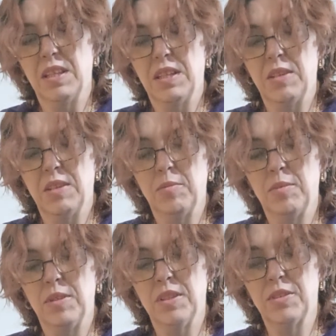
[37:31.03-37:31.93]
I mean,
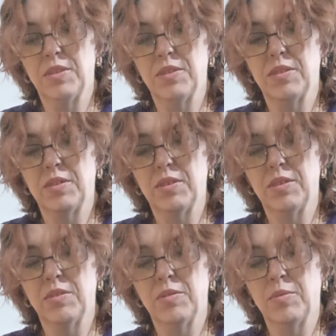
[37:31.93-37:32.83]
that's
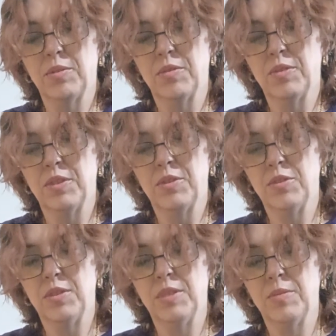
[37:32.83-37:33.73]
what
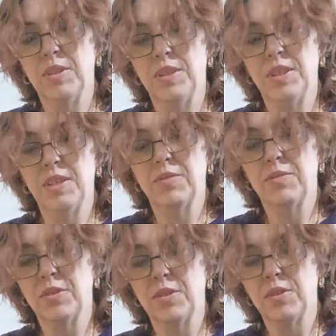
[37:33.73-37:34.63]
you get for
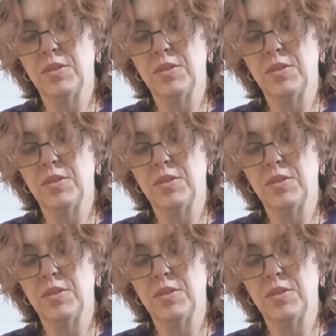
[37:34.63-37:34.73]
a good